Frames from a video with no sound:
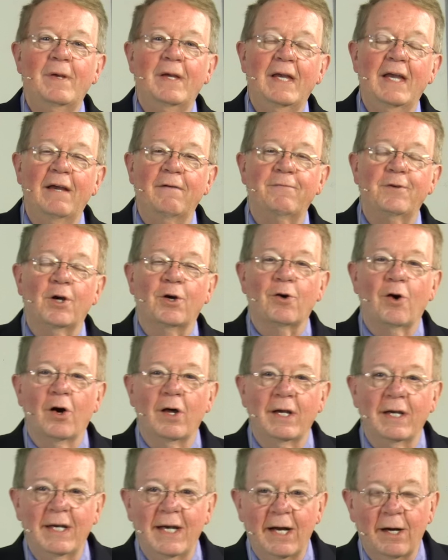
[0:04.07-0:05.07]
If you're
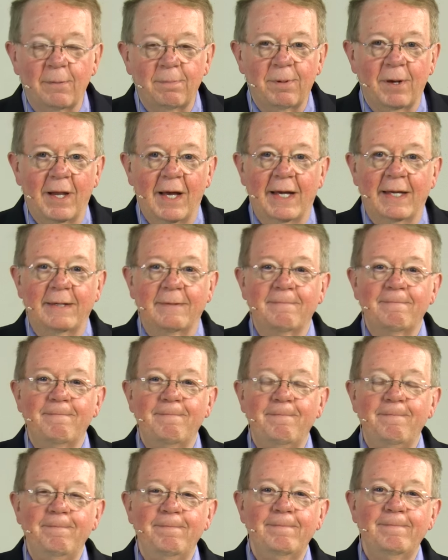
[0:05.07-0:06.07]
on an airplane
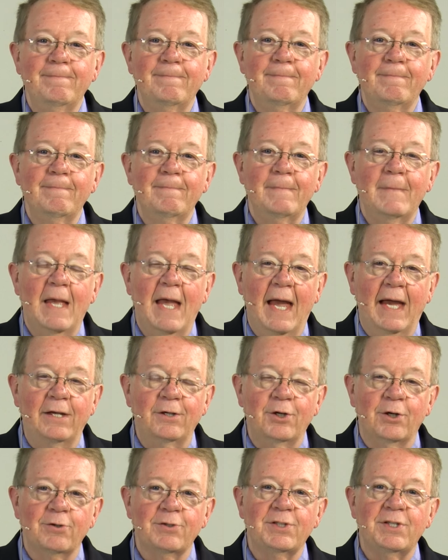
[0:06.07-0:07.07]

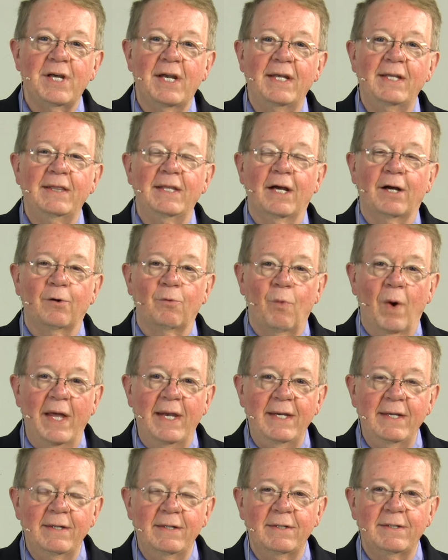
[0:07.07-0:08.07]
and you're sitting there
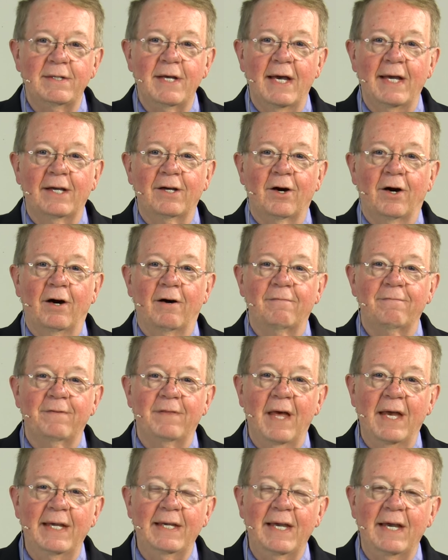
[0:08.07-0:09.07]
waiting to take off,
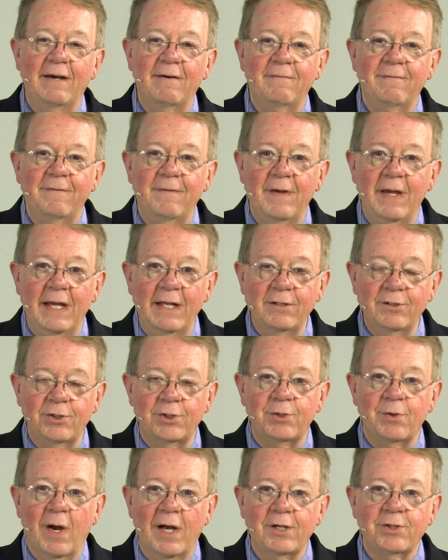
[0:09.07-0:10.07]
they give
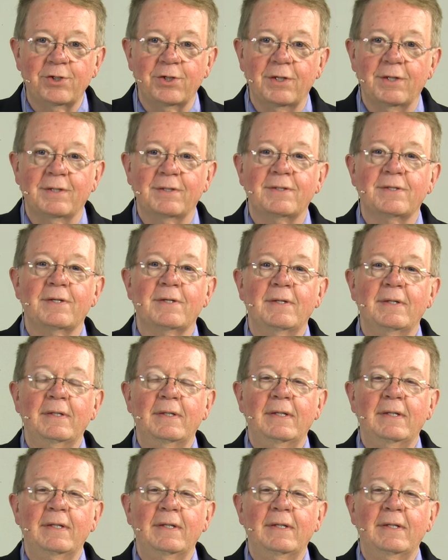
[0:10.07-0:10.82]
instructions.